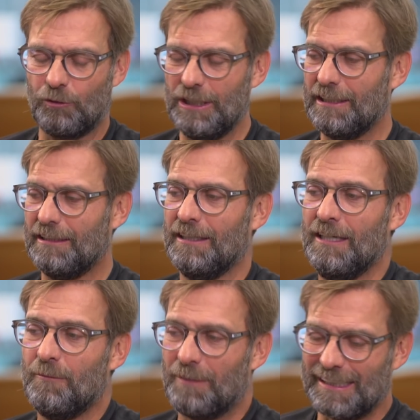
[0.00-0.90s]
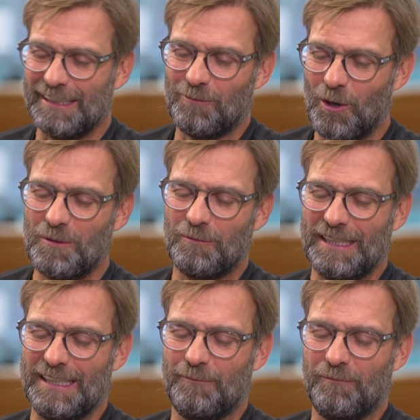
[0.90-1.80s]
read it, but in the moment
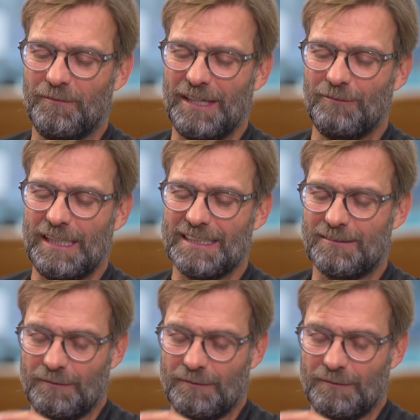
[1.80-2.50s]
when it's,